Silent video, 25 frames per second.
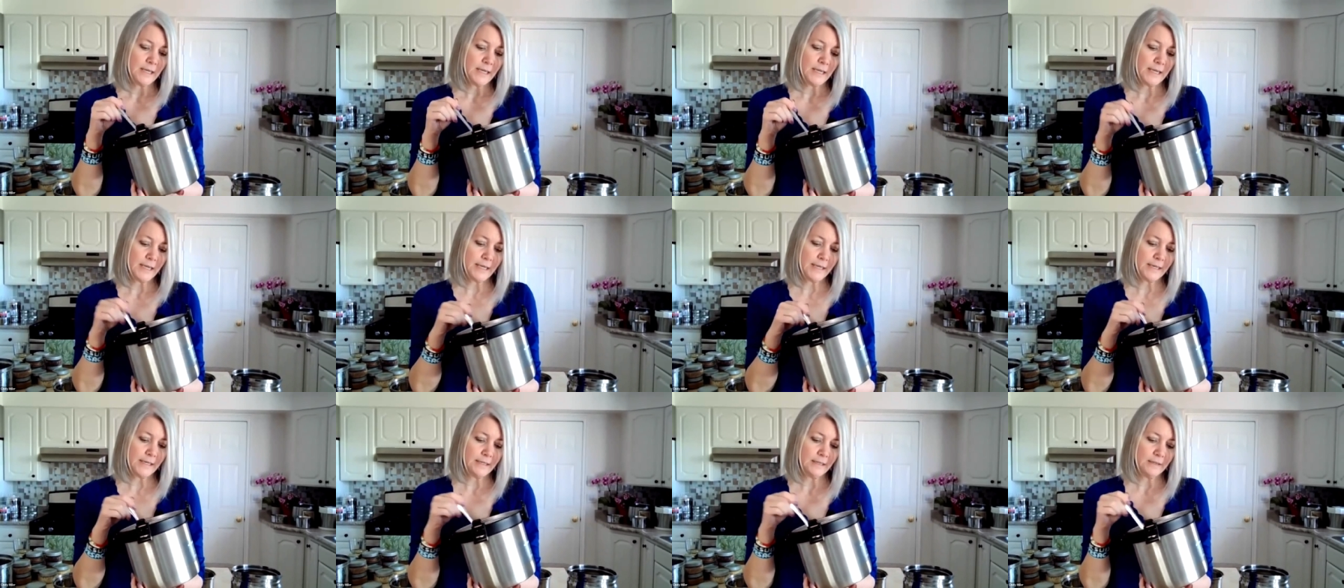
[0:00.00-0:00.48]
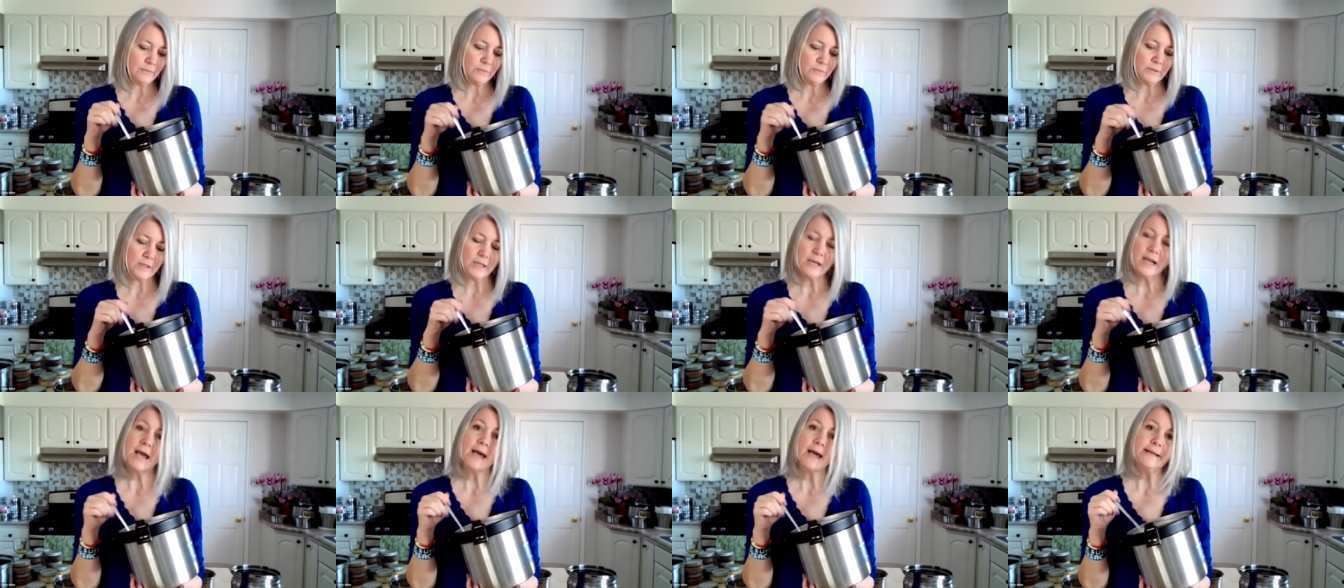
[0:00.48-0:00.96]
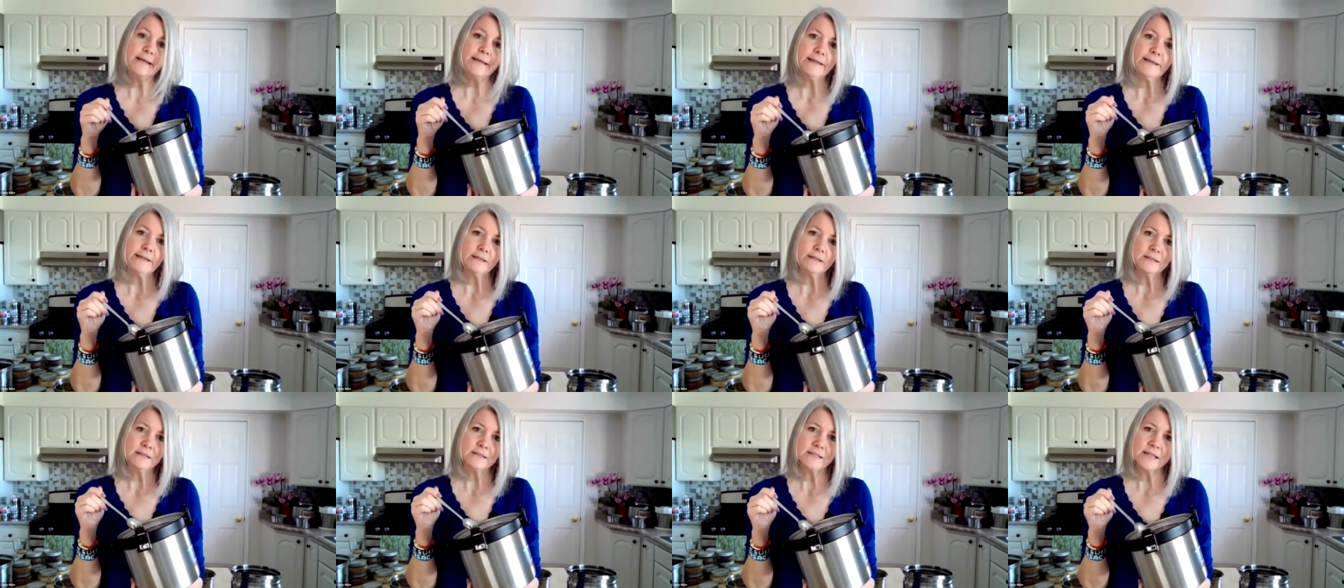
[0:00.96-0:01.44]
and it, and
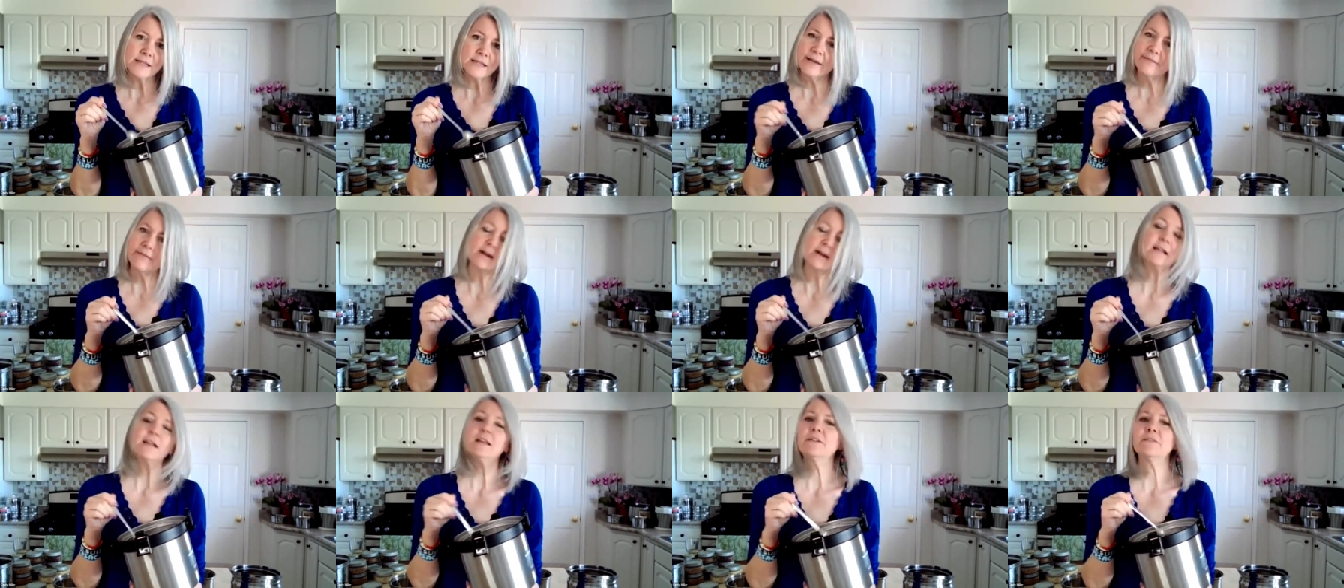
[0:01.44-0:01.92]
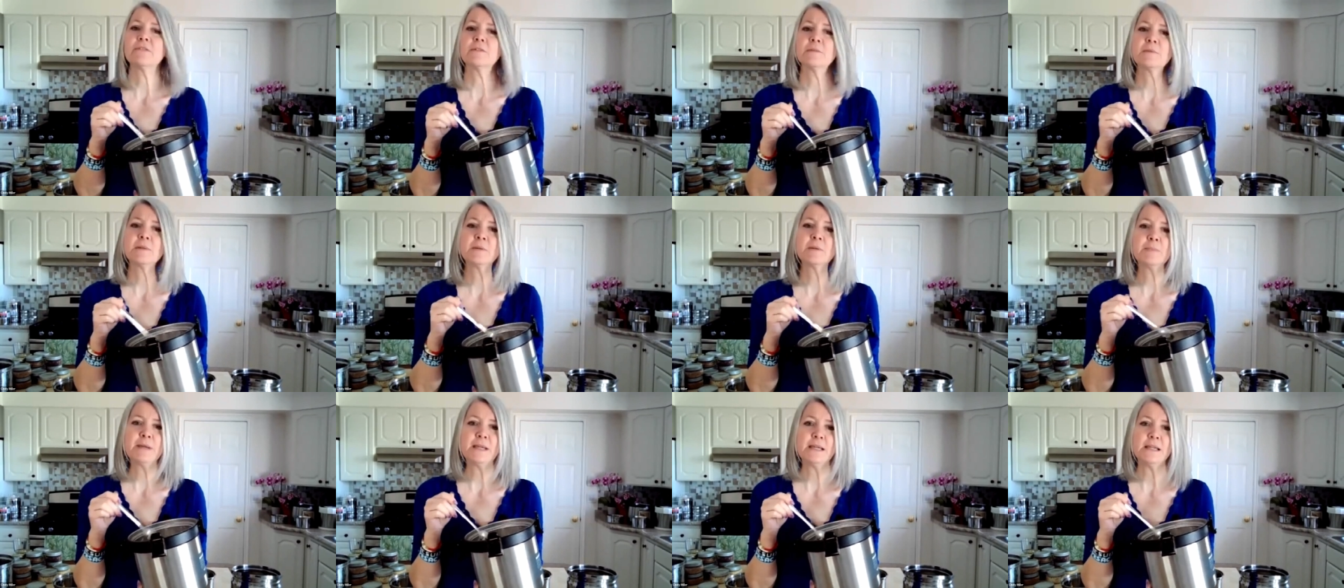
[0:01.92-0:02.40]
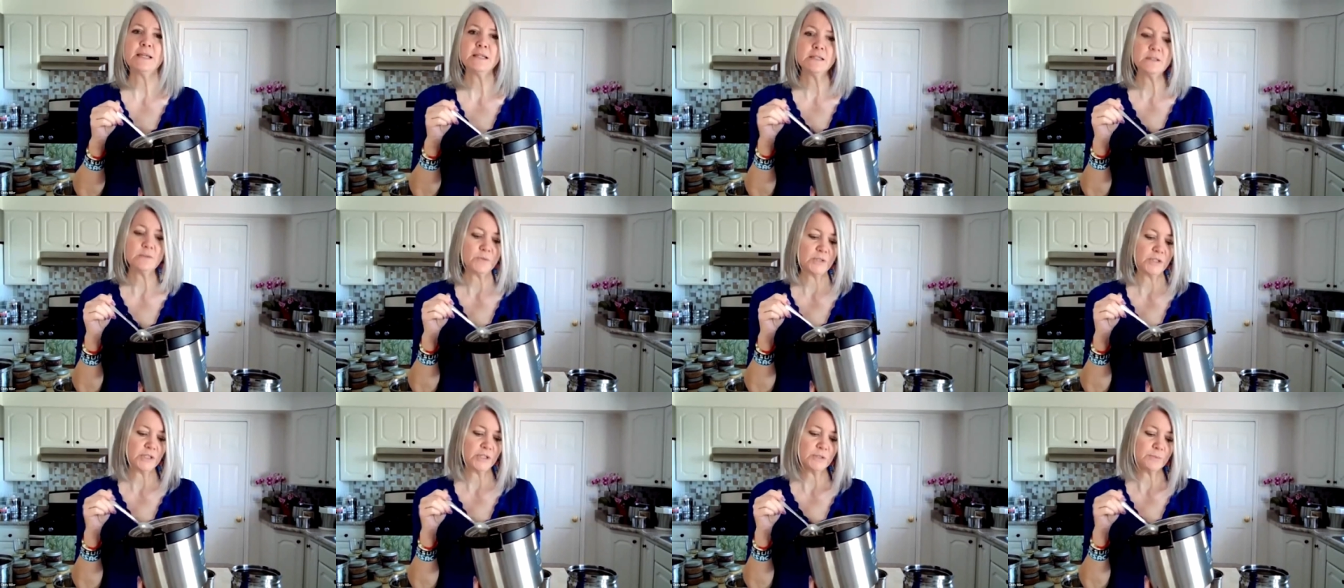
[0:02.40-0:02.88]
honey because I have honey from the bees,
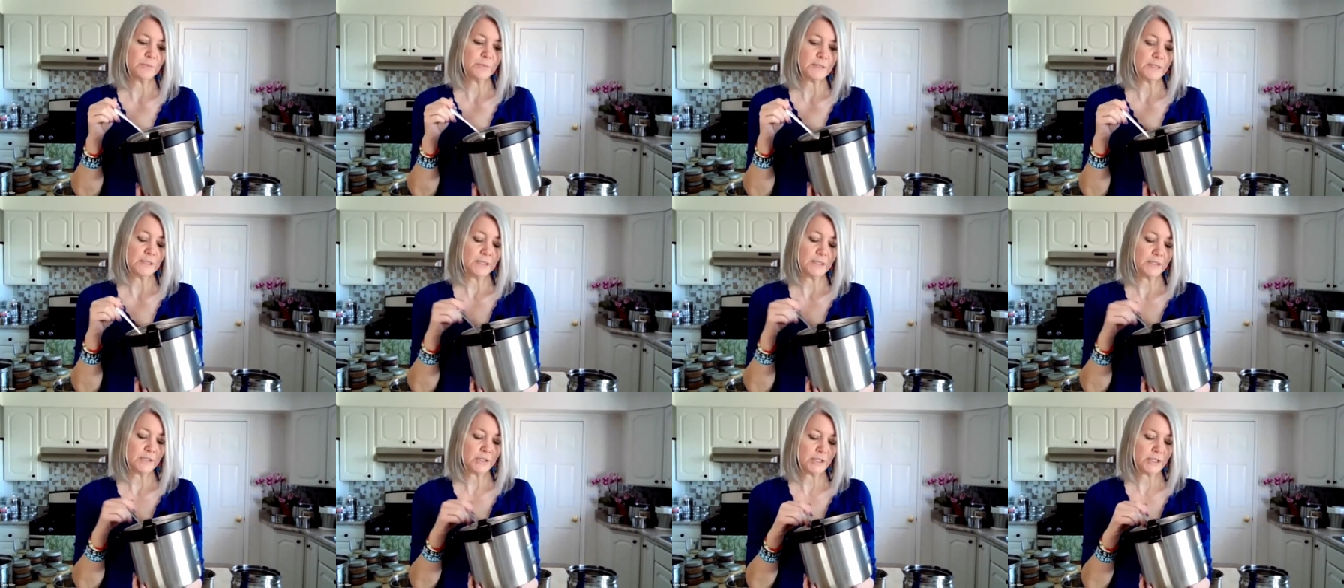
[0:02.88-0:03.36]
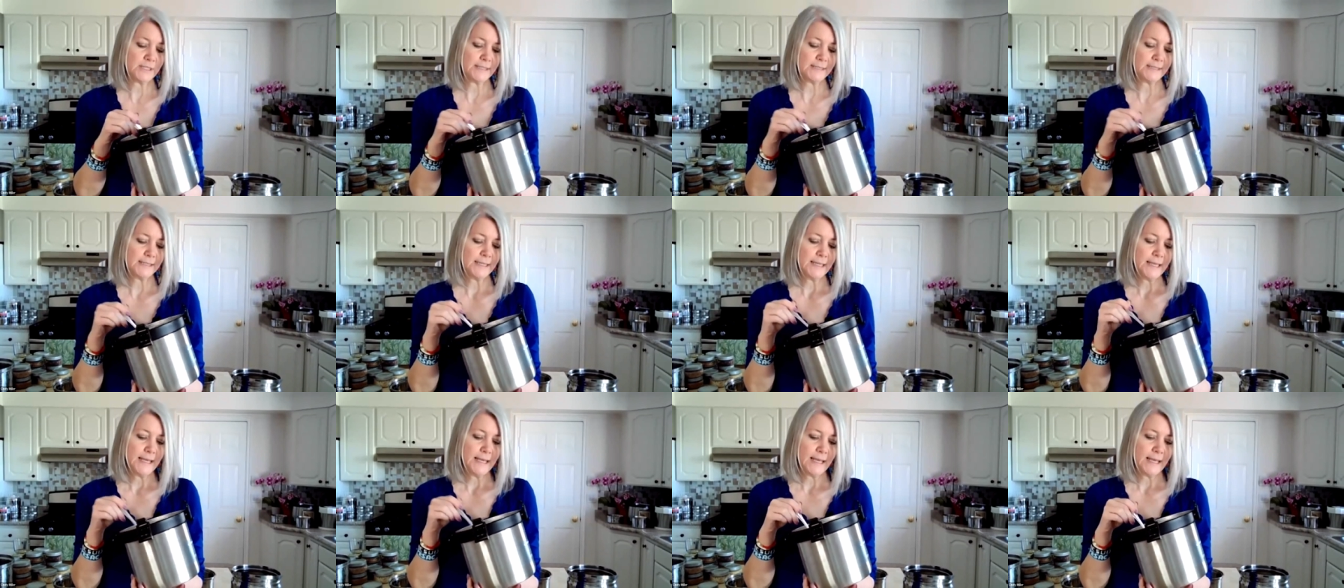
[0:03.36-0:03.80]
which is delicious.